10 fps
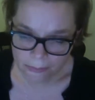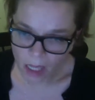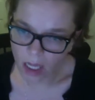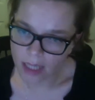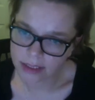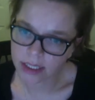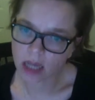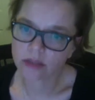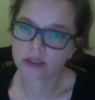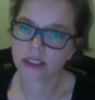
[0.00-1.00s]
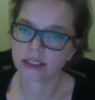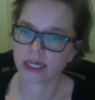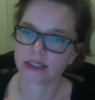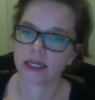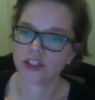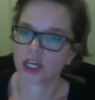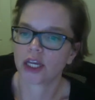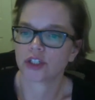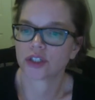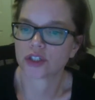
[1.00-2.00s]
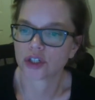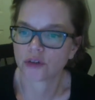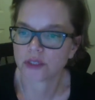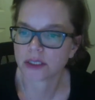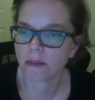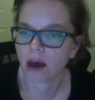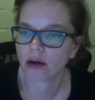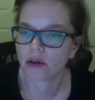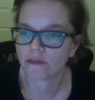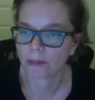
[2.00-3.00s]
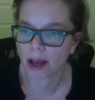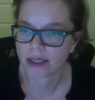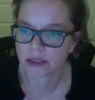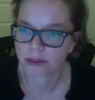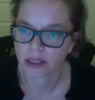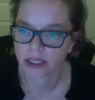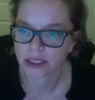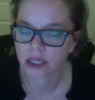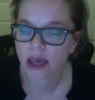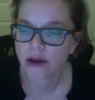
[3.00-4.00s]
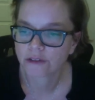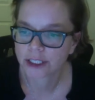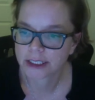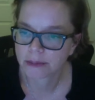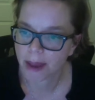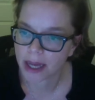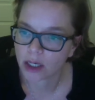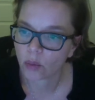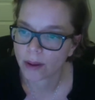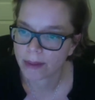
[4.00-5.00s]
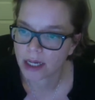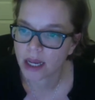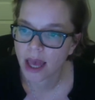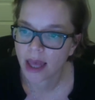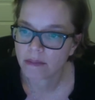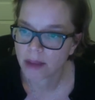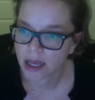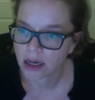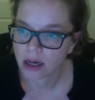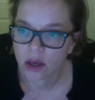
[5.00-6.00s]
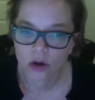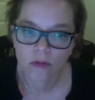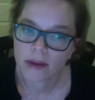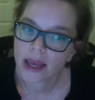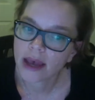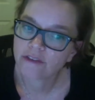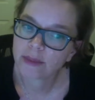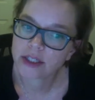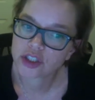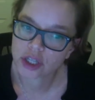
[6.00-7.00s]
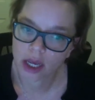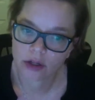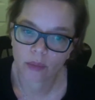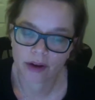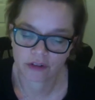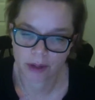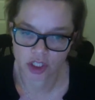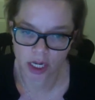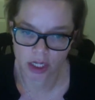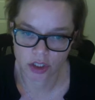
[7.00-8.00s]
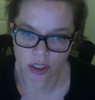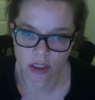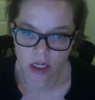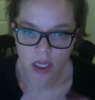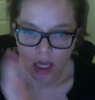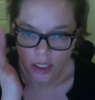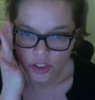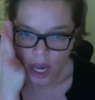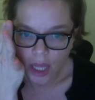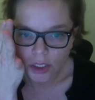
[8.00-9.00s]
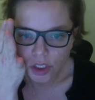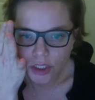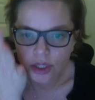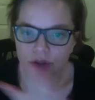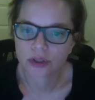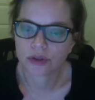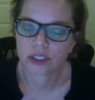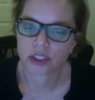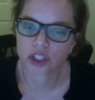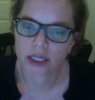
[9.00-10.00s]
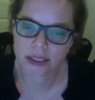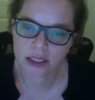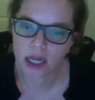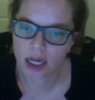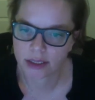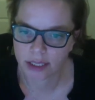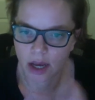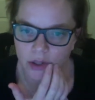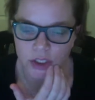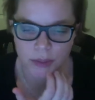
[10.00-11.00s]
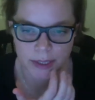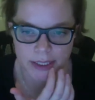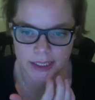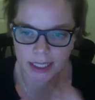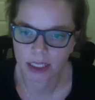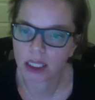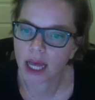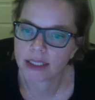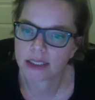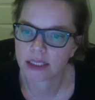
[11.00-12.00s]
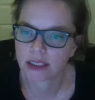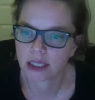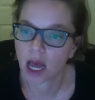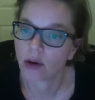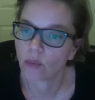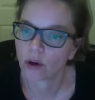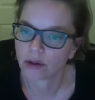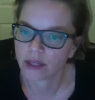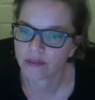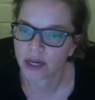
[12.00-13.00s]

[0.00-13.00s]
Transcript: Castellano's success in education served as a model of the possibilities for Hispanic women and men who may have been shunned away from education. In challenging those who suggested Castellano should be a second-class citizen unworthy of an